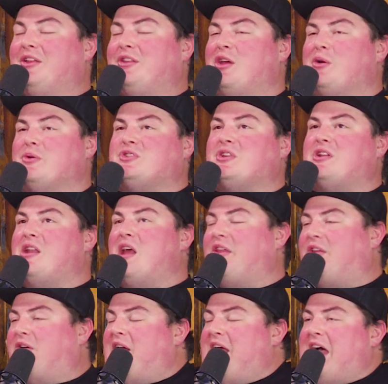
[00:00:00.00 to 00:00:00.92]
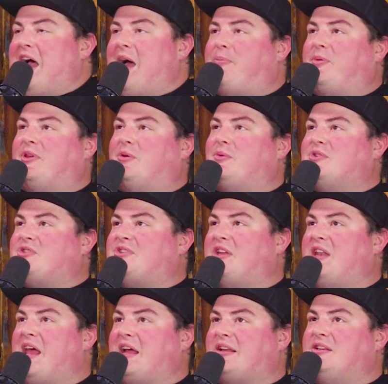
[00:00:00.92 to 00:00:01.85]
There was another app that was
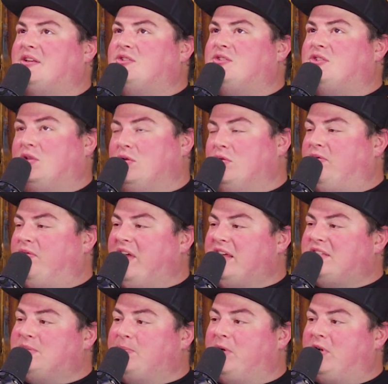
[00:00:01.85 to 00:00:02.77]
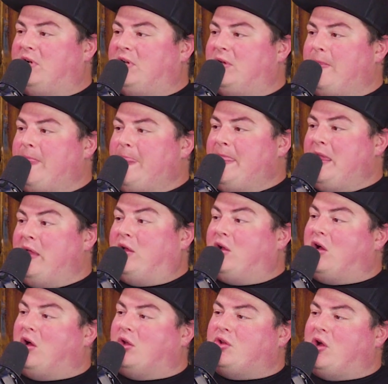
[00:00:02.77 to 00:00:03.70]
connected to Facebook
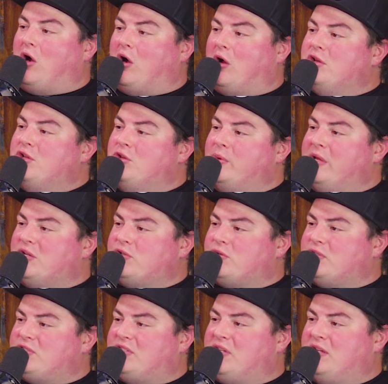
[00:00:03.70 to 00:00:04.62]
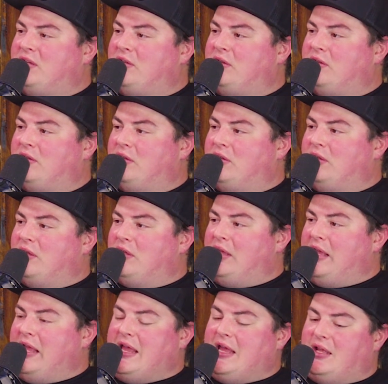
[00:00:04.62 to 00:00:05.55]
called Are You Interested?
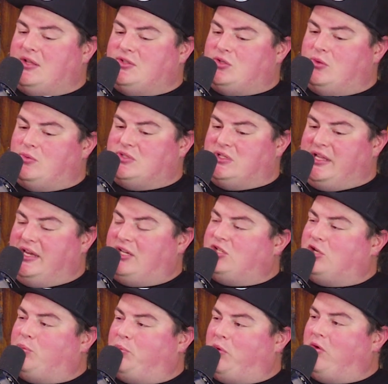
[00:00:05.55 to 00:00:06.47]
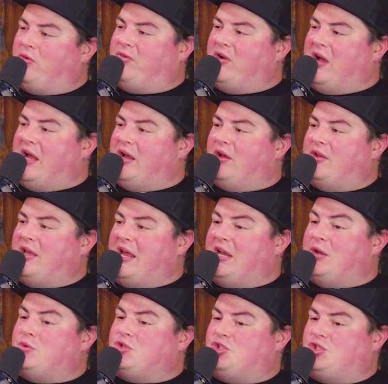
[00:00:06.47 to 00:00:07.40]
And so it was linked to your profile,
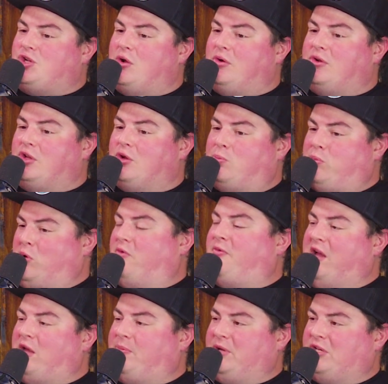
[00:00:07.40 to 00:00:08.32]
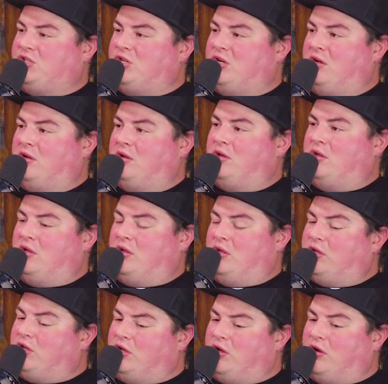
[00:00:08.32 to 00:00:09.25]
and it would show your profile picture,
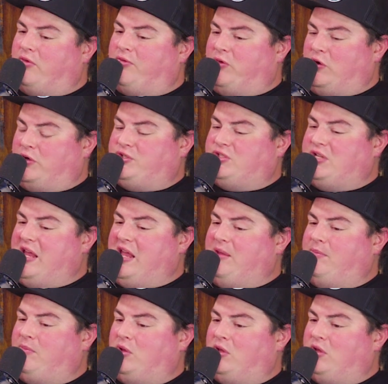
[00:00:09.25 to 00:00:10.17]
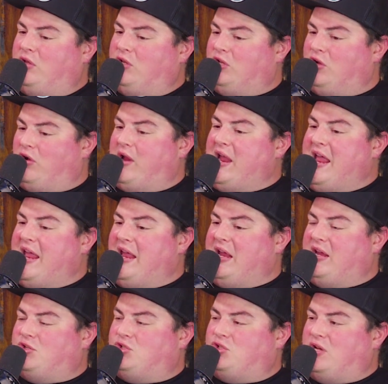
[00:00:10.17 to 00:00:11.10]
your first name, your
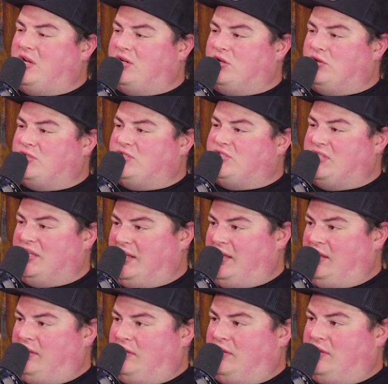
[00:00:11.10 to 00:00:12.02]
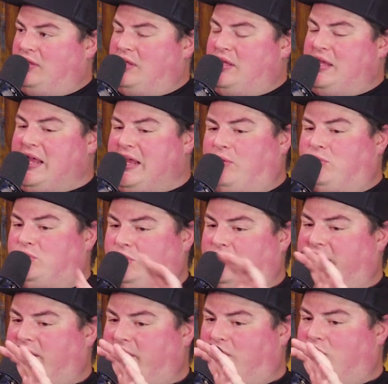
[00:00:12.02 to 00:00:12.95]
age, and your city. And it would do
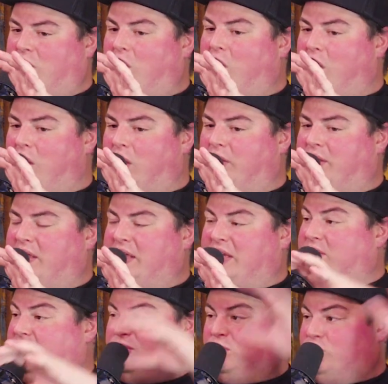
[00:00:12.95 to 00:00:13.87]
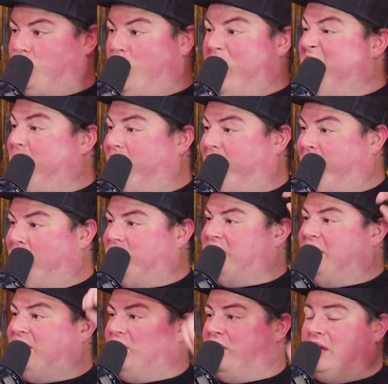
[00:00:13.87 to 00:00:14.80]
like a little card. And this was way before
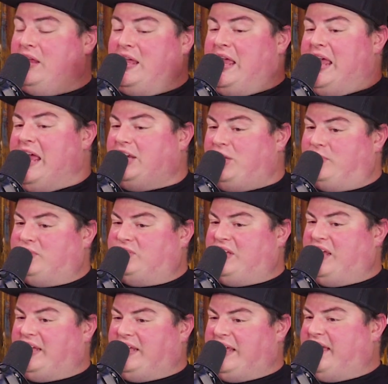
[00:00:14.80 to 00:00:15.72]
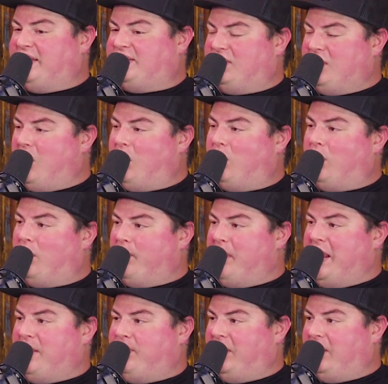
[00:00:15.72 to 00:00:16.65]
Tinder. And you would say yes, no, or
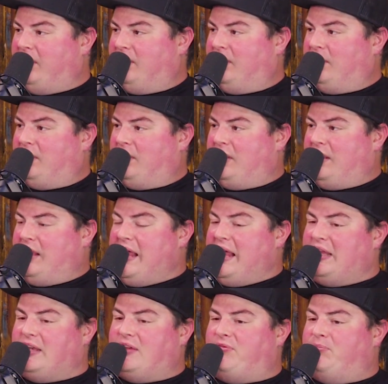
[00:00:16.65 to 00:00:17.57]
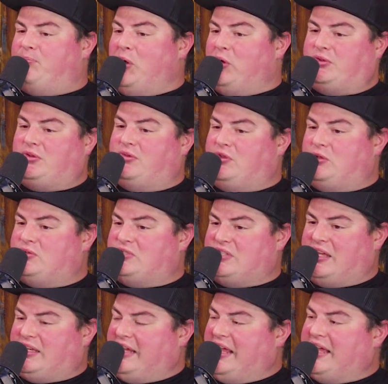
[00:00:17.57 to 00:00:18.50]
maybe. And if both of you
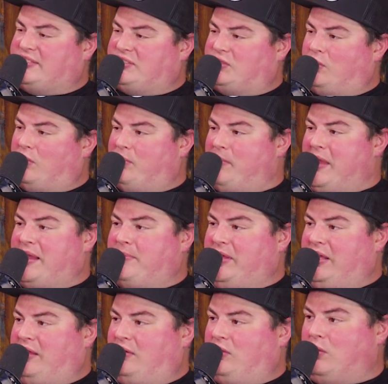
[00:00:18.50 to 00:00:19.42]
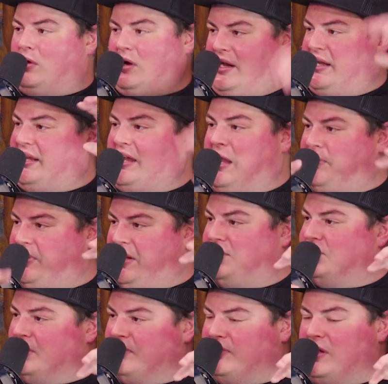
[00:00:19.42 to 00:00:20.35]
said yes or maybe, or any
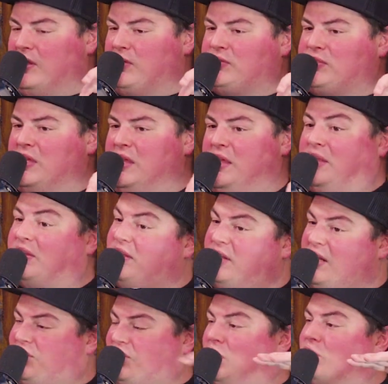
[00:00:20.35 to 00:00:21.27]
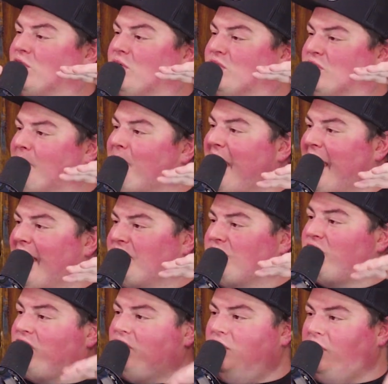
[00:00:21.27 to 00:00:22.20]
combination of those, then they showed you as a
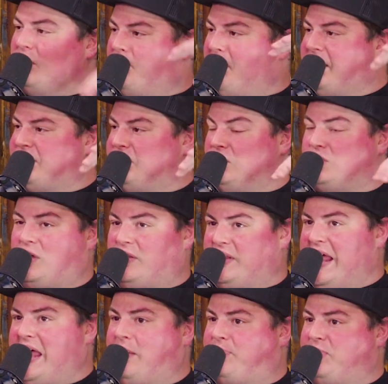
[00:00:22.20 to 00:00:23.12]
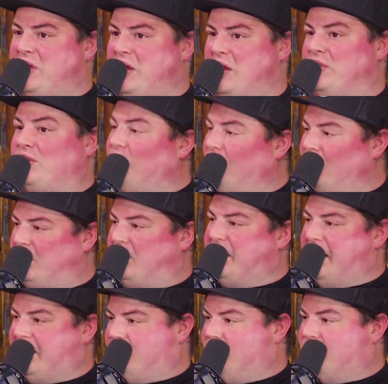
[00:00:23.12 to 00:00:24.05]
match, and you could message on the app there, and then you could
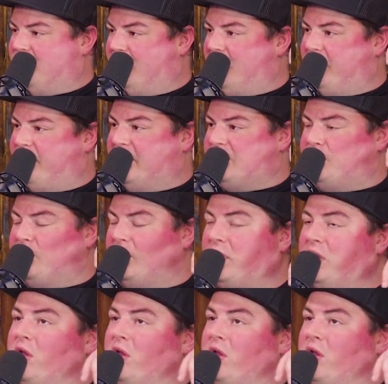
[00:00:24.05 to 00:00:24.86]
connect to each other on Facebook.